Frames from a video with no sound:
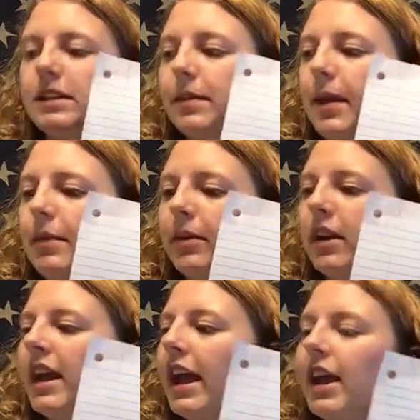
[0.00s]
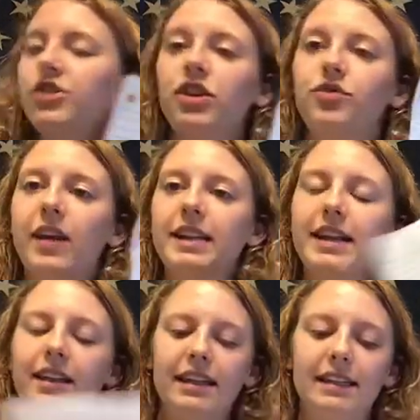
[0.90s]
of paper and just write
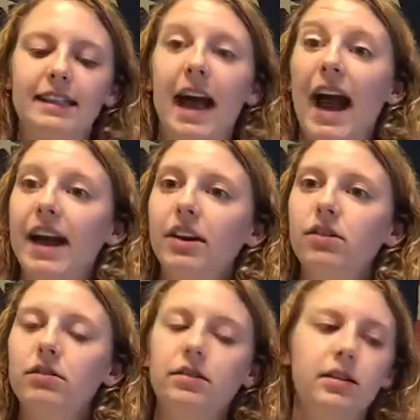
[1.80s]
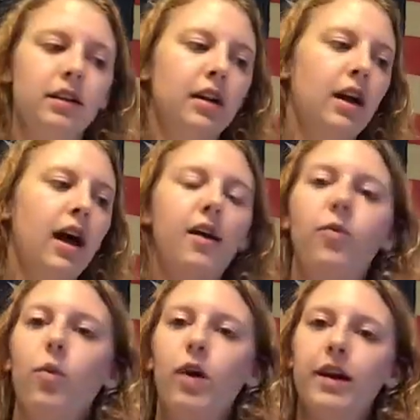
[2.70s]
down the title of
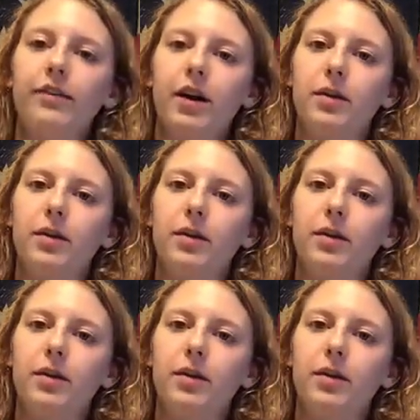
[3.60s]
one of our